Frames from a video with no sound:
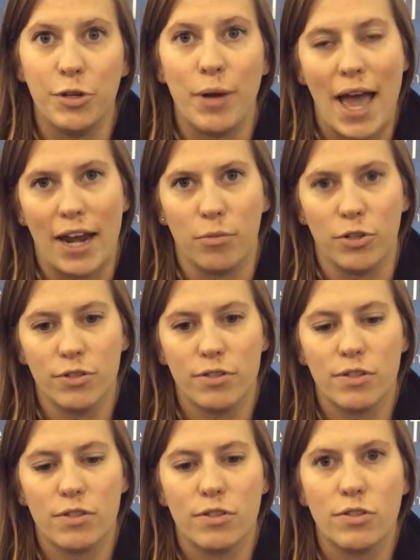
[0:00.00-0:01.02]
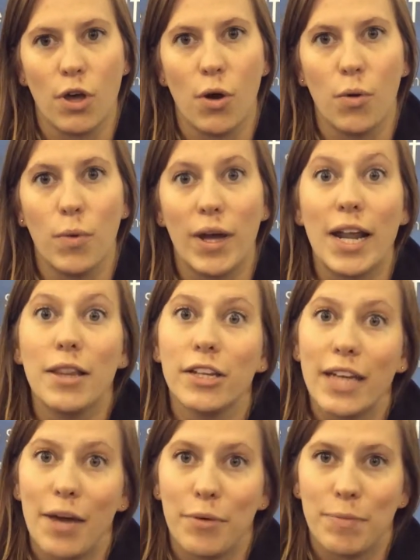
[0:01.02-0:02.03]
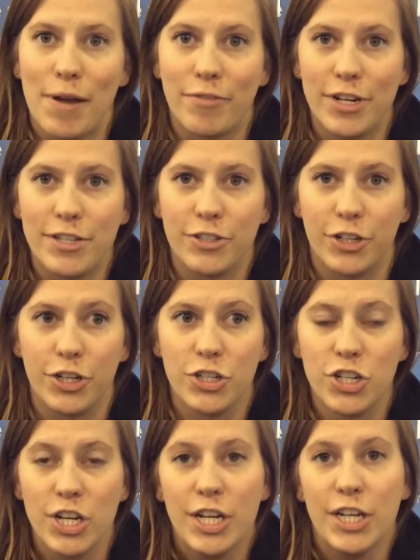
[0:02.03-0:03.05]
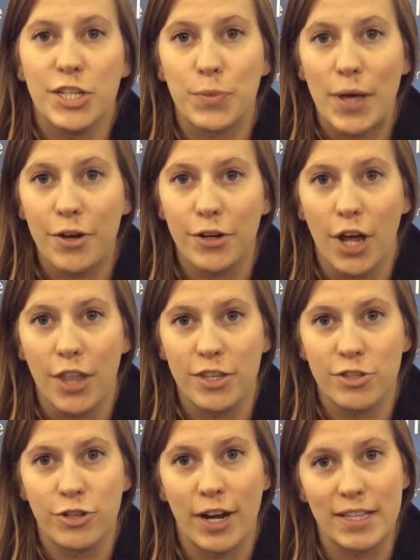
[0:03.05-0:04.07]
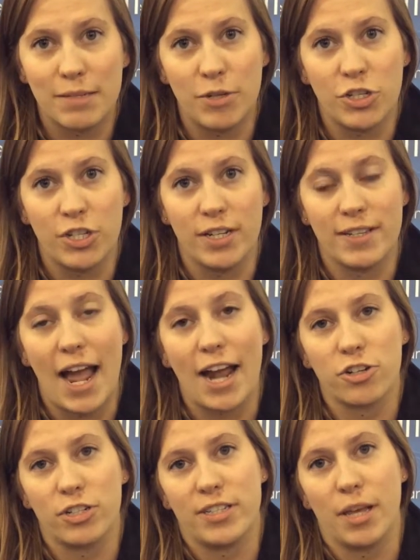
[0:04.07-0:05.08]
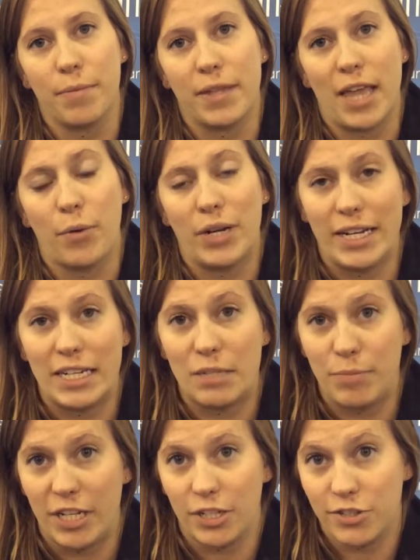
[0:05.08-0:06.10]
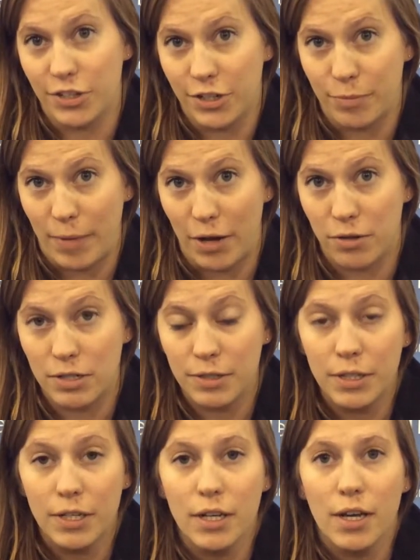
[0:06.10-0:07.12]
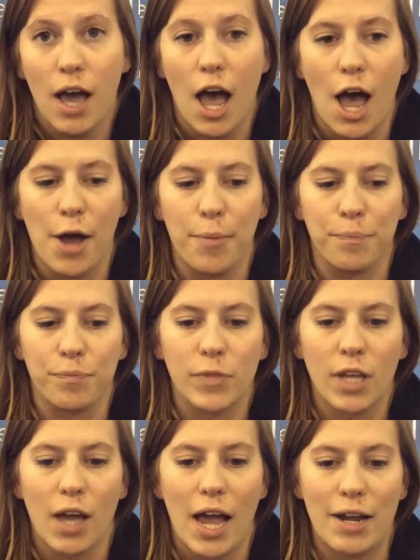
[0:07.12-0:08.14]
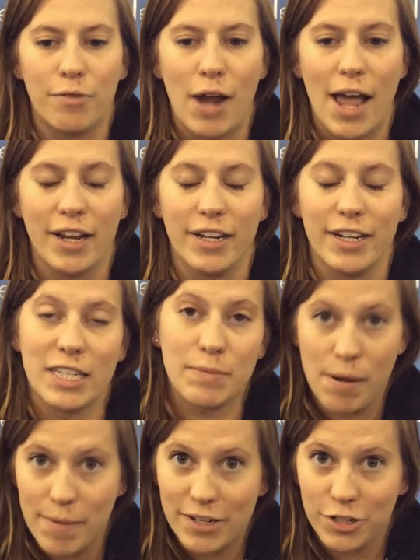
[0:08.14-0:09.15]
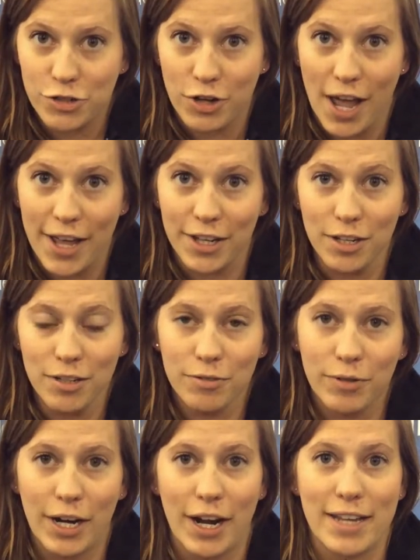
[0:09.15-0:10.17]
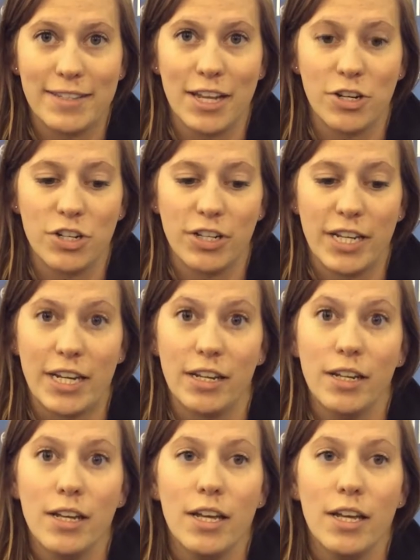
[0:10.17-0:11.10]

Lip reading: new animals. So what I look at with my research is whether or not this transmission is actually something that we need to be concerned about. I ran an experimental trial where I essentially